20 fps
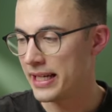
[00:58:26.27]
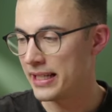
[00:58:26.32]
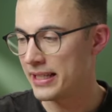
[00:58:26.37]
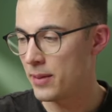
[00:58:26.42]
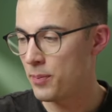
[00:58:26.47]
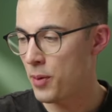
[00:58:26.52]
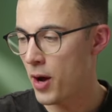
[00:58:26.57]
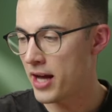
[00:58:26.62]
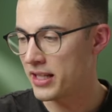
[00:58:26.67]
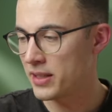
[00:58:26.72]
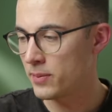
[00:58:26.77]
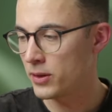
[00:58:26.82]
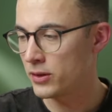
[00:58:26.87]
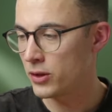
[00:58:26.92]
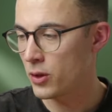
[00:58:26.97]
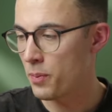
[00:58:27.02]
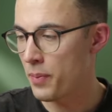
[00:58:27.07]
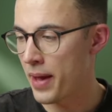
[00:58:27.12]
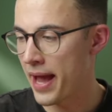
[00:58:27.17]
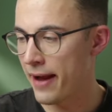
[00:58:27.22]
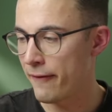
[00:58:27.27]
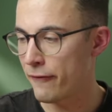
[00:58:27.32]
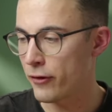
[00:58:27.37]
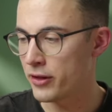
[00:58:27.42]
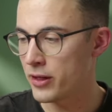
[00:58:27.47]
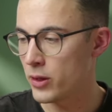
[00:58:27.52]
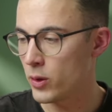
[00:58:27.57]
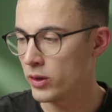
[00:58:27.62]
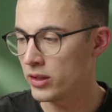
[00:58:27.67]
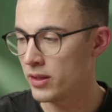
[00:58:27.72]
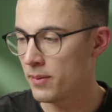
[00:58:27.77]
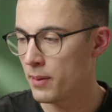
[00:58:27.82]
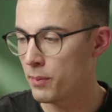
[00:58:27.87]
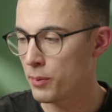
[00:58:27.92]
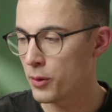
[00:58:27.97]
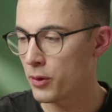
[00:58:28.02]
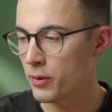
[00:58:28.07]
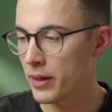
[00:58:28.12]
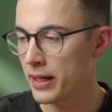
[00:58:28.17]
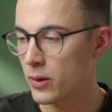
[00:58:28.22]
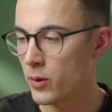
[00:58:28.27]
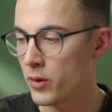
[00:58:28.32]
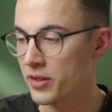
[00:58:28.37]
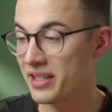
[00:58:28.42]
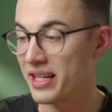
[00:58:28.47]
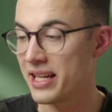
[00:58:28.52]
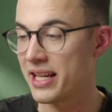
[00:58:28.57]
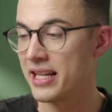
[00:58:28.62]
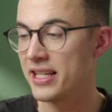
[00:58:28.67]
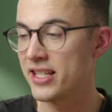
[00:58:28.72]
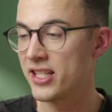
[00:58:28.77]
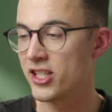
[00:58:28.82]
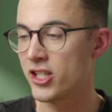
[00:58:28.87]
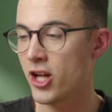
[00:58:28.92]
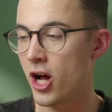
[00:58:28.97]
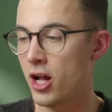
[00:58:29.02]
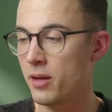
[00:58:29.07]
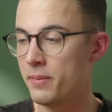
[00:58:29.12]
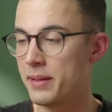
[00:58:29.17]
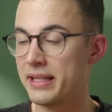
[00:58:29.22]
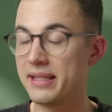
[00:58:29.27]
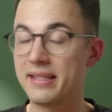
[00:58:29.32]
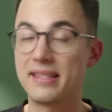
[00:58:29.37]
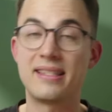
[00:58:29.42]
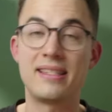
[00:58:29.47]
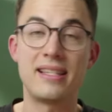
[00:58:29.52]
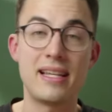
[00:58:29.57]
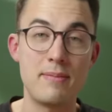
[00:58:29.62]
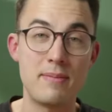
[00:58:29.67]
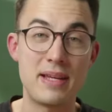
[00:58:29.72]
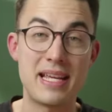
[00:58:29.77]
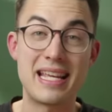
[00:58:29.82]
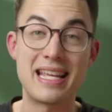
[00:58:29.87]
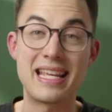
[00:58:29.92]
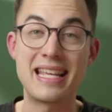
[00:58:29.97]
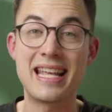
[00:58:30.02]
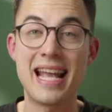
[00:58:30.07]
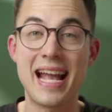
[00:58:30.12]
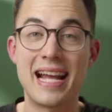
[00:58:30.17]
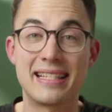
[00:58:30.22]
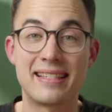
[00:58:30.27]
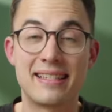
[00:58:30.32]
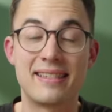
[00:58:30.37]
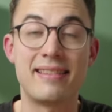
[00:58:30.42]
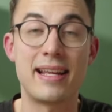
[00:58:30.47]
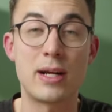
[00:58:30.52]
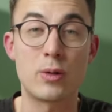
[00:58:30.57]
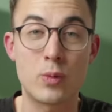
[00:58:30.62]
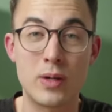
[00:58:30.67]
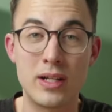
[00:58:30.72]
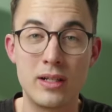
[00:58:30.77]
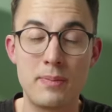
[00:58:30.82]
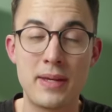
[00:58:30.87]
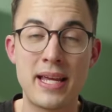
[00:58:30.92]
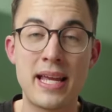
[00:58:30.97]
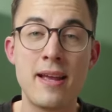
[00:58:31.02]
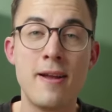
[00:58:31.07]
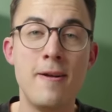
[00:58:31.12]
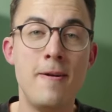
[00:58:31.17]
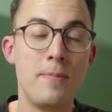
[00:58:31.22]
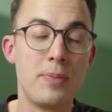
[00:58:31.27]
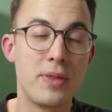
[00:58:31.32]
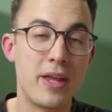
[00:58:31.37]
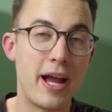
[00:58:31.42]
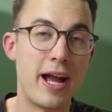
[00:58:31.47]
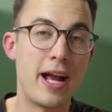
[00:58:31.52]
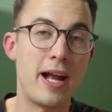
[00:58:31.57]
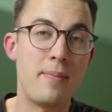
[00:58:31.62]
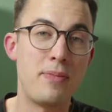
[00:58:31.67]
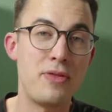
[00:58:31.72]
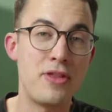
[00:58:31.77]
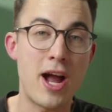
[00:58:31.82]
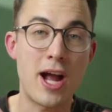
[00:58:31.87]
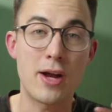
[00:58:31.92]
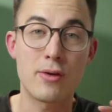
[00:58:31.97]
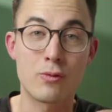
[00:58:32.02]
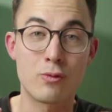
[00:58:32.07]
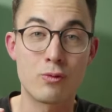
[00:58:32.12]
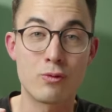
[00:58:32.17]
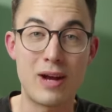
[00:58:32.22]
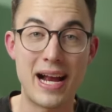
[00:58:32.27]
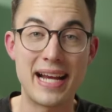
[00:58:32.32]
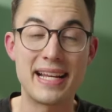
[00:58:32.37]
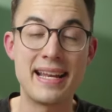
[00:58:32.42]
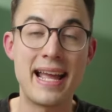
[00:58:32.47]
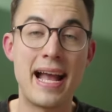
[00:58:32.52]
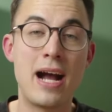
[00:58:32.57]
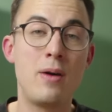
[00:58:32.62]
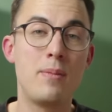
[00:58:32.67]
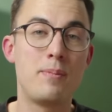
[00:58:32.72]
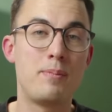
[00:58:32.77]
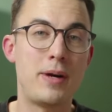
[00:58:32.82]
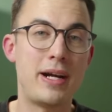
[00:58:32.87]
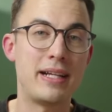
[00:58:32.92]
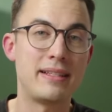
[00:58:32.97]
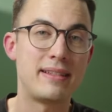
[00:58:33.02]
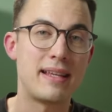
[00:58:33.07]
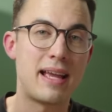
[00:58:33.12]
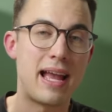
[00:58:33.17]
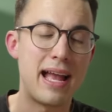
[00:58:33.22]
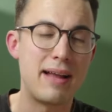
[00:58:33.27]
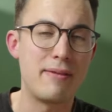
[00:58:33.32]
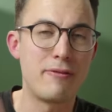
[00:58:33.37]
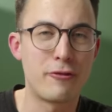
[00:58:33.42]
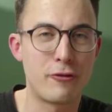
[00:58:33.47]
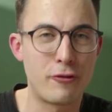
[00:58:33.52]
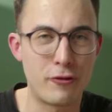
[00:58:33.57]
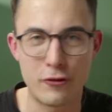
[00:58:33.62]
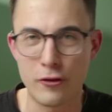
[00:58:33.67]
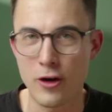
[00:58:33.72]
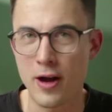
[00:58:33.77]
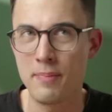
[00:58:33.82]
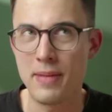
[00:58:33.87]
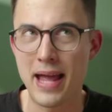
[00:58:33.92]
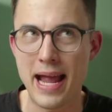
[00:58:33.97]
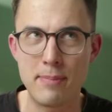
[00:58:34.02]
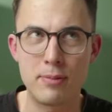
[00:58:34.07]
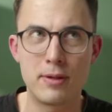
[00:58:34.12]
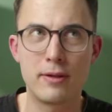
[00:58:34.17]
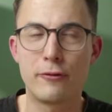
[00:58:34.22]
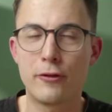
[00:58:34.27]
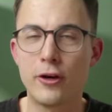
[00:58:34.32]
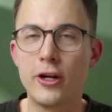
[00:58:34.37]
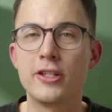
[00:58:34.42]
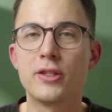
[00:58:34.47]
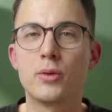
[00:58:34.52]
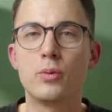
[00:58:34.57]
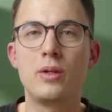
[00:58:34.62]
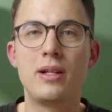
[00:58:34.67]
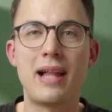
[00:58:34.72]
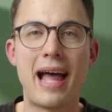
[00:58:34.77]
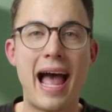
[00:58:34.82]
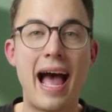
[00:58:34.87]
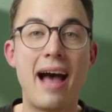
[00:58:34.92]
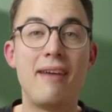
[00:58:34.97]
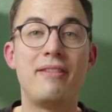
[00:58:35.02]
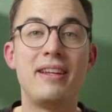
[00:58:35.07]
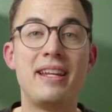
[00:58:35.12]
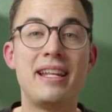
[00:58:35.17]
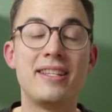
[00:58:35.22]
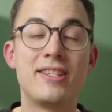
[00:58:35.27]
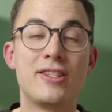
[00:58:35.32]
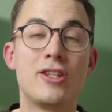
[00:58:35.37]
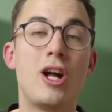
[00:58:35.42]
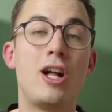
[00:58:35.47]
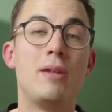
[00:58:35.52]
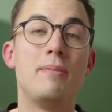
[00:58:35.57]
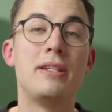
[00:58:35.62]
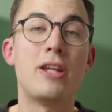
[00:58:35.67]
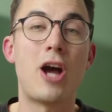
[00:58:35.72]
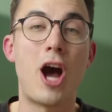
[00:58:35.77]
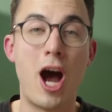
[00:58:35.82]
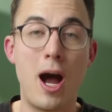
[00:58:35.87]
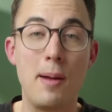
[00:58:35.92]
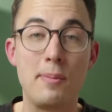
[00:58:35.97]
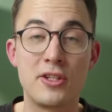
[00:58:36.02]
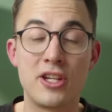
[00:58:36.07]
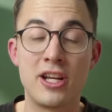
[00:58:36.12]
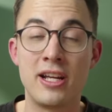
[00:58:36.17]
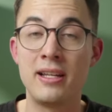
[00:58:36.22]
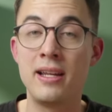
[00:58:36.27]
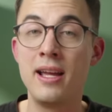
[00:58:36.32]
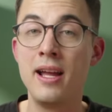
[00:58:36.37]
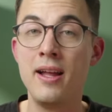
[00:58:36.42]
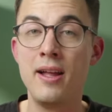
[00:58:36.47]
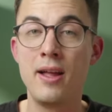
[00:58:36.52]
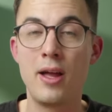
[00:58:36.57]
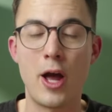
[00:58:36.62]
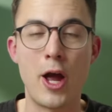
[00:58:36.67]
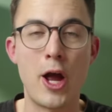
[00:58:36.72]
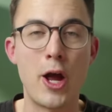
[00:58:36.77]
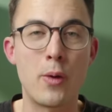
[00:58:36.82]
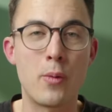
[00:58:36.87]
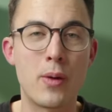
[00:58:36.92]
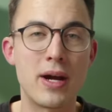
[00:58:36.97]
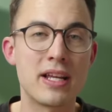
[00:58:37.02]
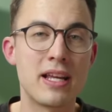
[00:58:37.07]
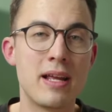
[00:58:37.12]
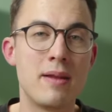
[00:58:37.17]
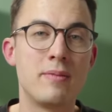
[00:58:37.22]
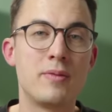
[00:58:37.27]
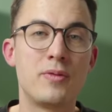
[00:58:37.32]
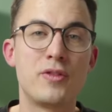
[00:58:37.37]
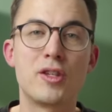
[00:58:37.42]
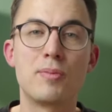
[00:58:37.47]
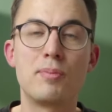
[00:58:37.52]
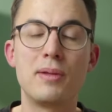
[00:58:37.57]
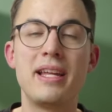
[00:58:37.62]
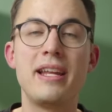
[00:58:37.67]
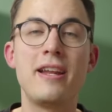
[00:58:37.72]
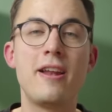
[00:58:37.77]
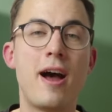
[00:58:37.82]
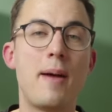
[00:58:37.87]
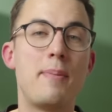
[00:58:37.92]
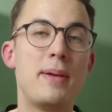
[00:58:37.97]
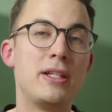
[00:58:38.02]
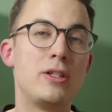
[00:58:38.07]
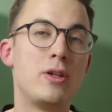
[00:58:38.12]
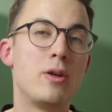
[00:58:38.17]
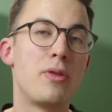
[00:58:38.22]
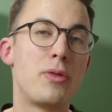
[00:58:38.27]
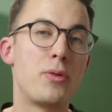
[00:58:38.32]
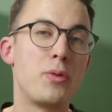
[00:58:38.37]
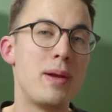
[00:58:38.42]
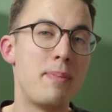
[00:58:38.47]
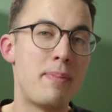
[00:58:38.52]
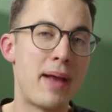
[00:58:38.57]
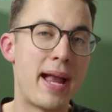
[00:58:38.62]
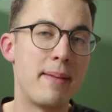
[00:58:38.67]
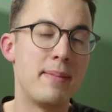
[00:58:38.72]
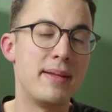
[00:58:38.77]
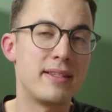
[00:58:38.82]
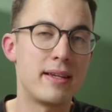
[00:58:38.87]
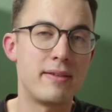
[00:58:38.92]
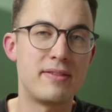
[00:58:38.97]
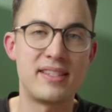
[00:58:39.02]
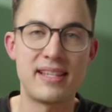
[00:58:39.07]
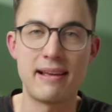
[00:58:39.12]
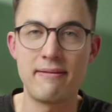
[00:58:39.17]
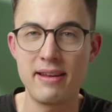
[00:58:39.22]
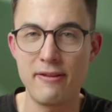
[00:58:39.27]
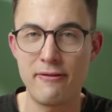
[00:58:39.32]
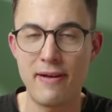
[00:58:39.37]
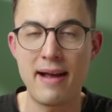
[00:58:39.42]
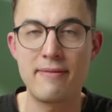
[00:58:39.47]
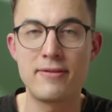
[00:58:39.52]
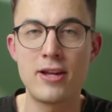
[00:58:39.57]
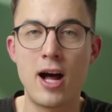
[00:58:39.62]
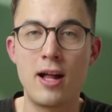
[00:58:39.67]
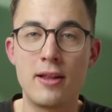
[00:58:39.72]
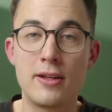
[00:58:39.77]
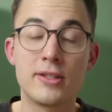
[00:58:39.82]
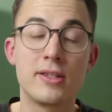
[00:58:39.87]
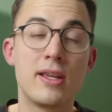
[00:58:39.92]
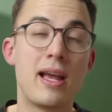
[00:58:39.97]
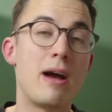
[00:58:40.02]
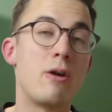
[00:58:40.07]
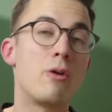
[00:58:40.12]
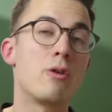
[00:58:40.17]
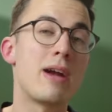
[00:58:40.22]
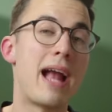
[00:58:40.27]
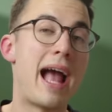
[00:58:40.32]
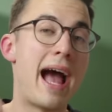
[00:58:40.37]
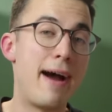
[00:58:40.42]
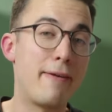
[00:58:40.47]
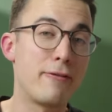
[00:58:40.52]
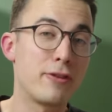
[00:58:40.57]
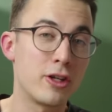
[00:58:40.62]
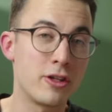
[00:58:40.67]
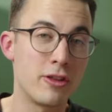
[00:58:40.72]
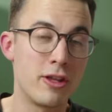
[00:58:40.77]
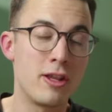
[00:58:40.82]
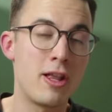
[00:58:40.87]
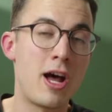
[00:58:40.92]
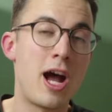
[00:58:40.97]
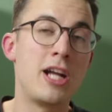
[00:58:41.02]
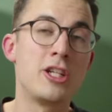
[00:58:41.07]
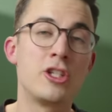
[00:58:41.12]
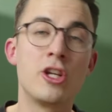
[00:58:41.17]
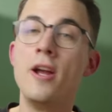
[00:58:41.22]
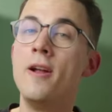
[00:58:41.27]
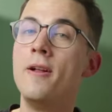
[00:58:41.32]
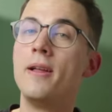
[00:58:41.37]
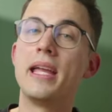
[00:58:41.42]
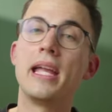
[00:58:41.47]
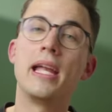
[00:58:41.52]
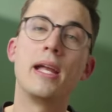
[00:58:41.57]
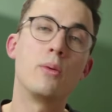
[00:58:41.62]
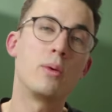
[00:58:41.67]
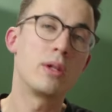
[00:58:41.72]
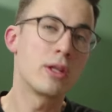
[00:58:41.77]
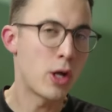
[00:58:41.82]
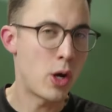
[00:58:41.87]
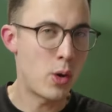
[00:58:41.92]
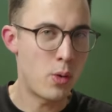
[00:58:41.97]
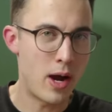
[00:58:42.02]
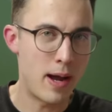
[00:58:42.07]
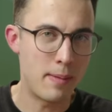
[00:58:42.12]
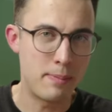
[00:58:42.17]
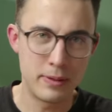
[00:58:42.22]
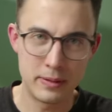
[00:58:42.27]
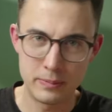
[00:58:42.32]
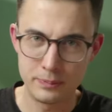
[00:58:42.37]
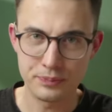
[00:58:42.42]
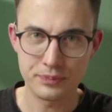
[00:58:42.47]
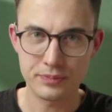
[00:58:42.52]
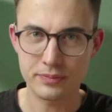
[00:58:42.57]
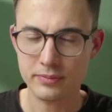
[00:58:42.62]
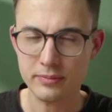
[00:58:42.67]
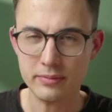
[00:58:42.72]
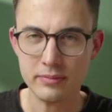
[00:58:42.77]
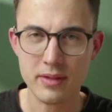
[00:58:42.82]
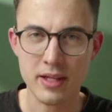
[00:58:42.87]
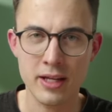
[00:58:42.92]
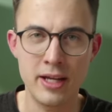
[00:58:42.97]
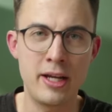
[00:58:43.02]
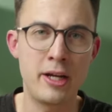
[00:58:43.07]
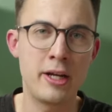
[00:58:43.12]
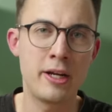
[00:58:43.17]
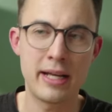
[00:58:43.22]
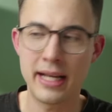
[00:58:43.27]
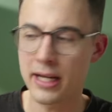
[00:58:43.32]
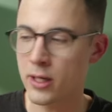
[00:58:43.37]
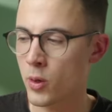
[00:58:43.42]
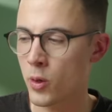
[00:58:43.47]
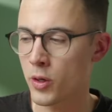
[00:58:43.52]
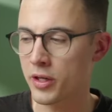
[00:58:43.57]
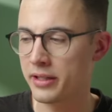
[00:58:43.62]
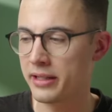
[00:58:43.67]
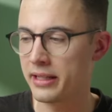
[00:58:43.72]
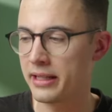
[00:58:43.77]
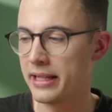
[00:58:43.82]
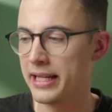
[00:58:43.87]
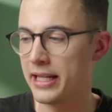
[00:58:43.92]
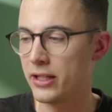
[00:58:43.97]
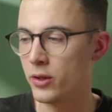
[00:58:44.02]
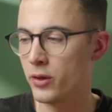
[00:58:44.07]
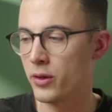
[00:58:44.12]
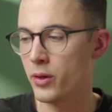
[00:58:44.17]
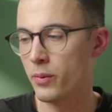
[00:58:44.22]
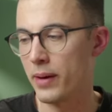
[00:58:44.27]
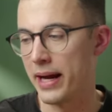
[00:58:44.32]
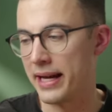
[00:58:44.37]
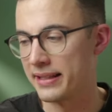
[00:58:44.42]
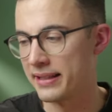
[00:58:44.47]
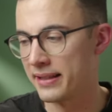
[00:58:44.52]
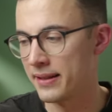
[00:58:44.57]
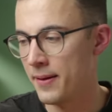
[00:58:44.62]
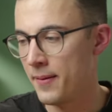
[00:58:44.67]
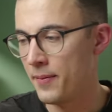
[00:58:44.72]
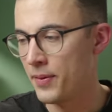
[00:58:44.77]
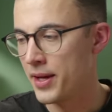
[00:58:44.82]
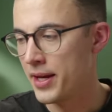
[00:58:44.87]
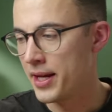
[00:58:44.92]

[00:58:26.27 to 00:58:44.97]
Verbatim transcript: Is it possible to pay for the Ultimate Procreate course in installments? Simi, yes, there will be. Um, not right now, but from April 1st, we'll have an installment option uh, where you can split it up into three payments of $75 or after the launch, it will go up uh, accordingly to the rest.